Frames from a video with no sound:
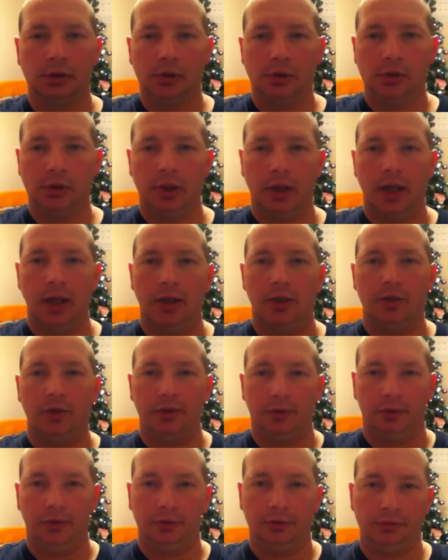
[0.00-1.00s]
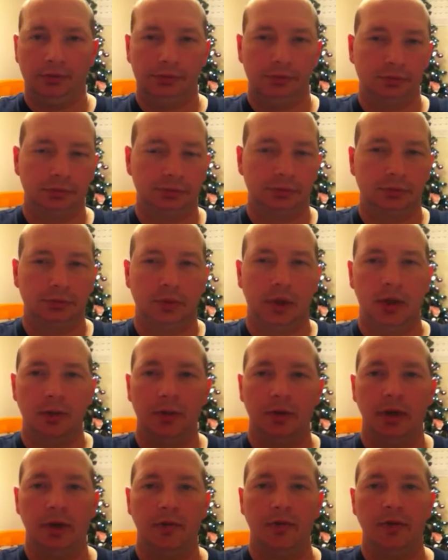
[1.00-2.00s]
I don't know. I
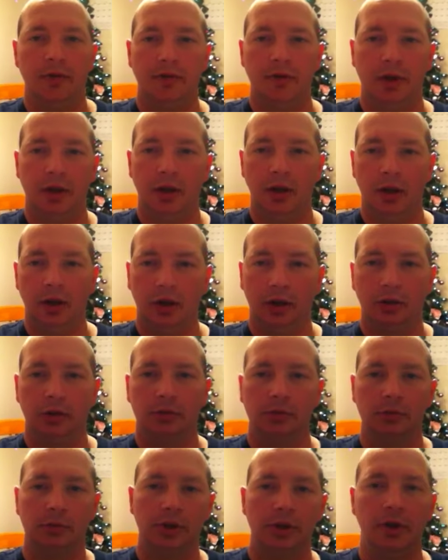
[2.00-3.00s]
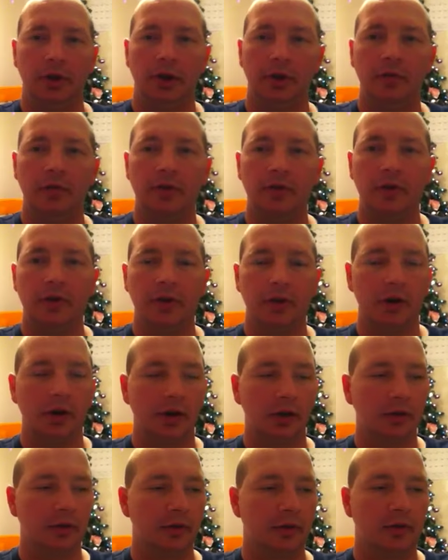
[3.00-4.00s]
would love to see the ark. Wouldn't you love to see the
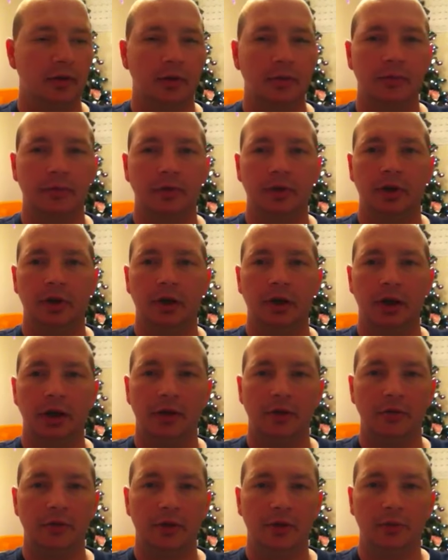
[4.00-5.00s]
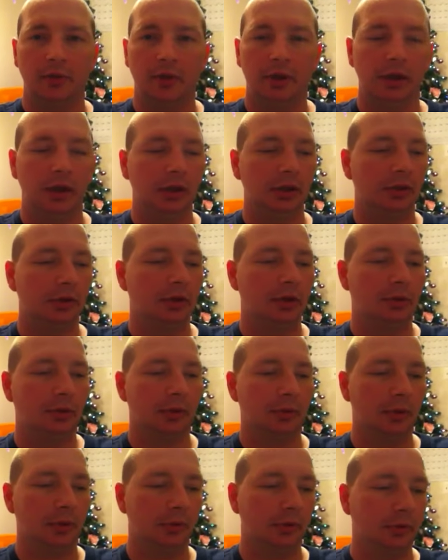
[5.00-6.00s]
ark just come floating down the street one day? Come on,
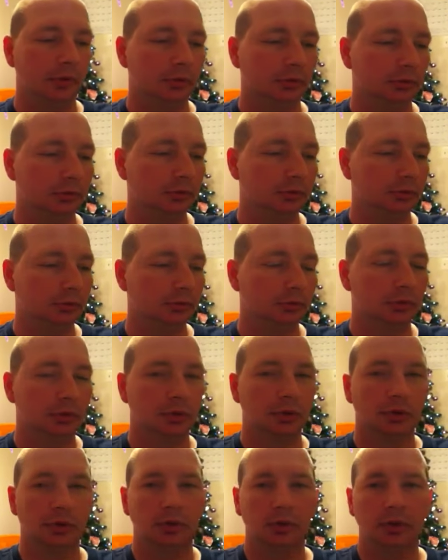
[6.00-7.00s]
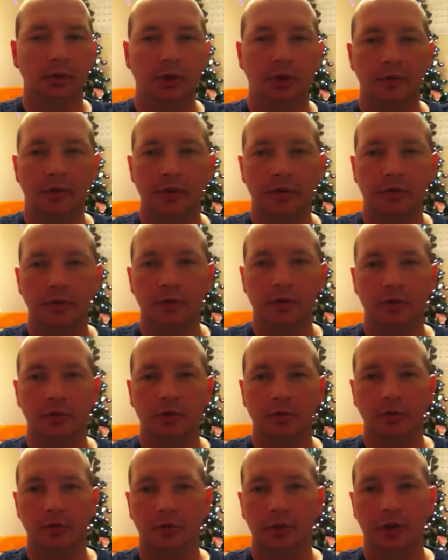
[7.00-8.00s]
people. If this is
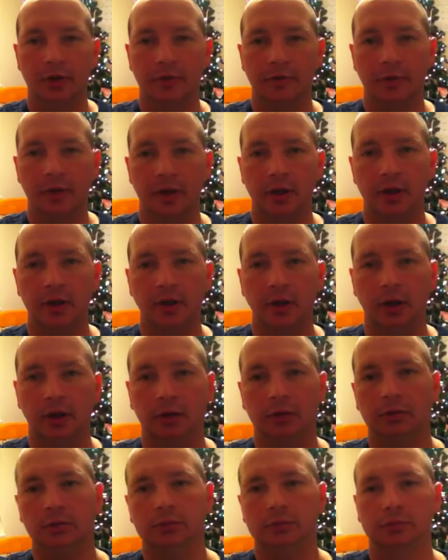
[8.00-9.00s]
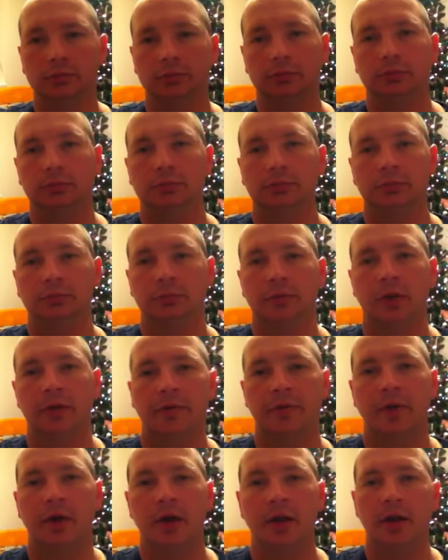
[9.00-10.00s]
true, let's find the ark. Let's
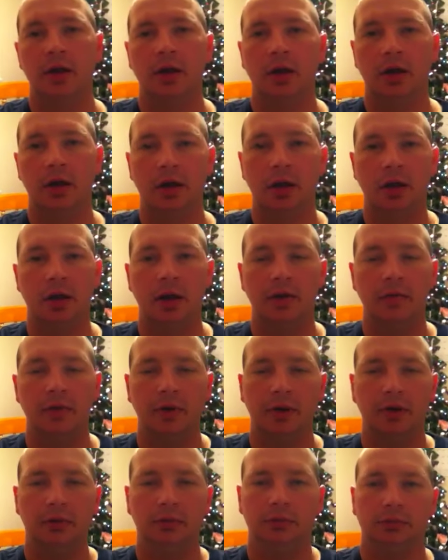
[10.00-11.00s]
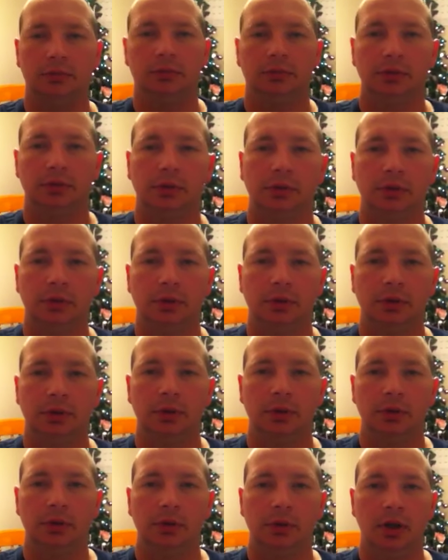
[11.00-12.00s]
find the Ark of the Covenant.
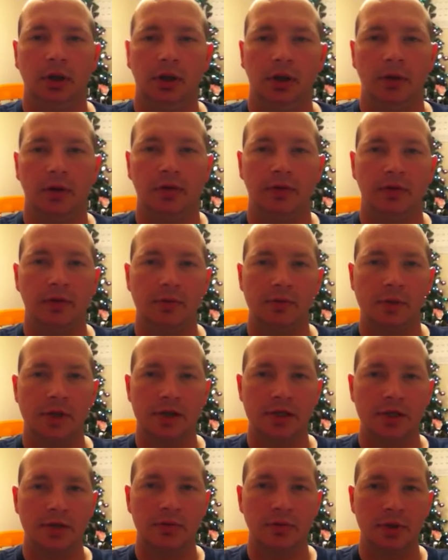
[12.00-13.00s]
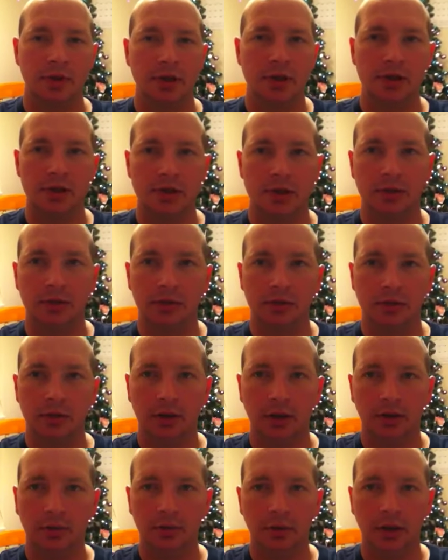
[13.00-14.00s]
You know, there's so much in religion
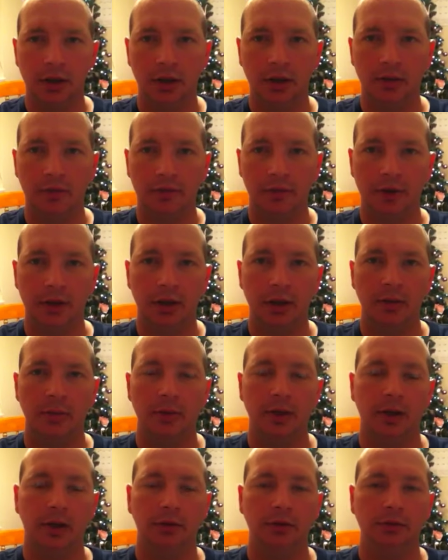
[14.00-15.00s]
that we need to find about.